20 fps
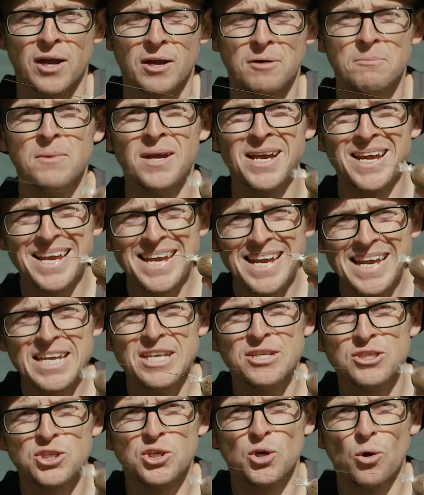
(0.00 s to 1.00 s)
item
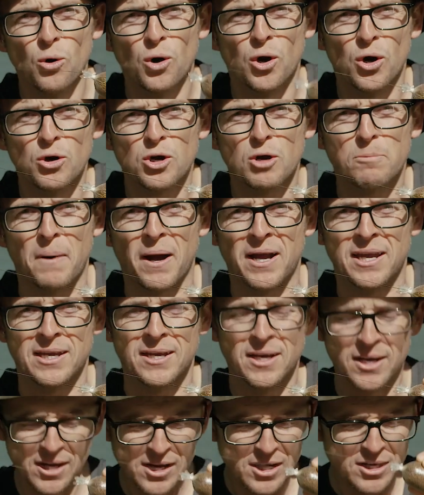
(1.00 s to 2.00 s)
is your hook
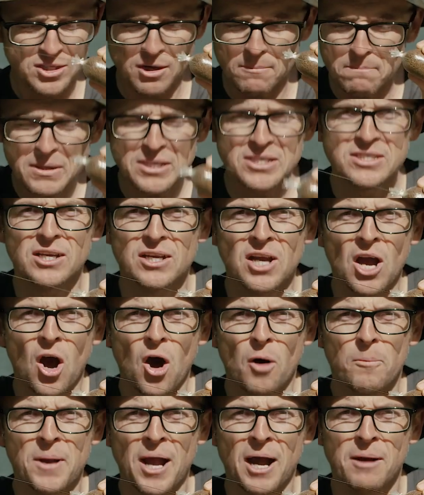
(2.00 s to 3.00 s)
bait. So Mr.
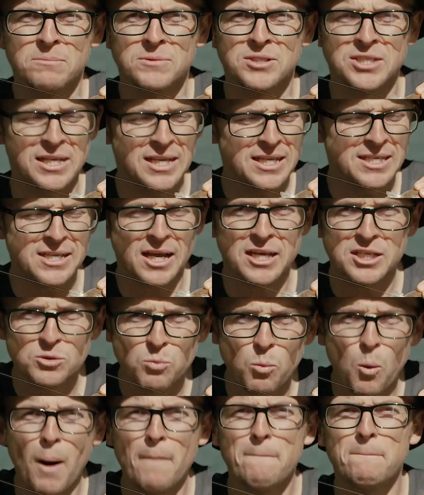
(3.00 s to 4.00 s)
Carp comes in, he
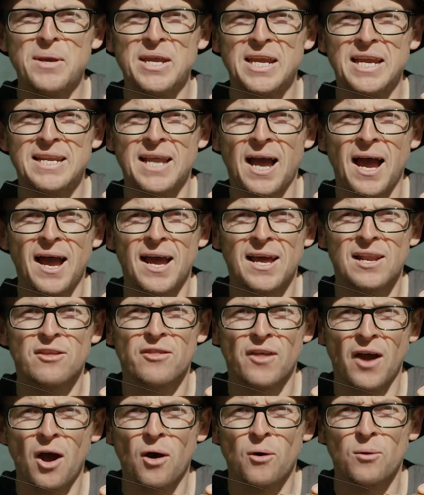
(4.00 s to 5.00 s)
takes one big inhale
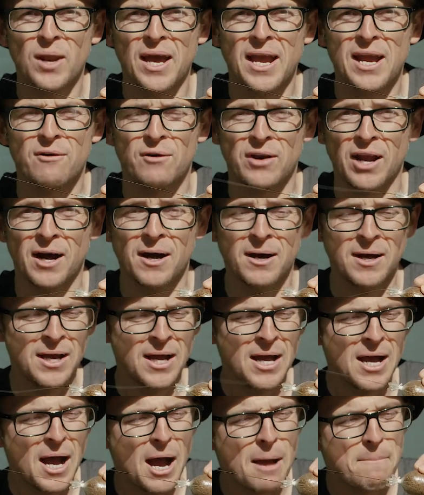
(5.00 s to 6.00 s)
at the whole area,
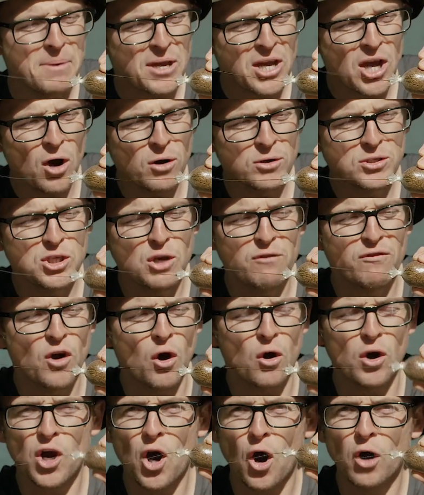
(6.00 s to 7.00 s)
and because you've
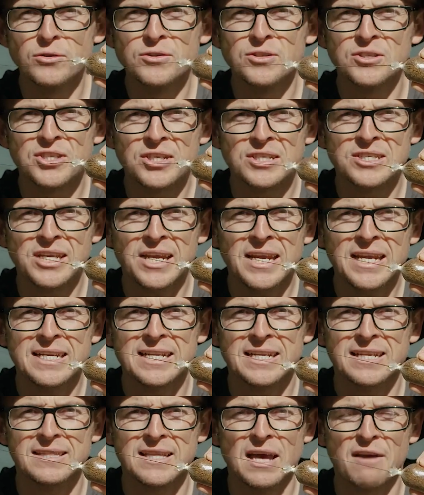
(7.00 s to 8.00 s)
got
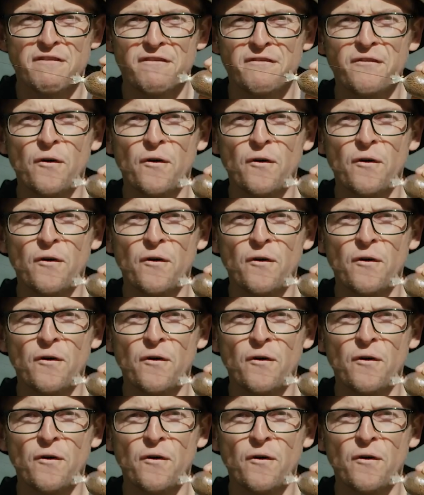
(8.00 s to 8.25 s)
concertina in there,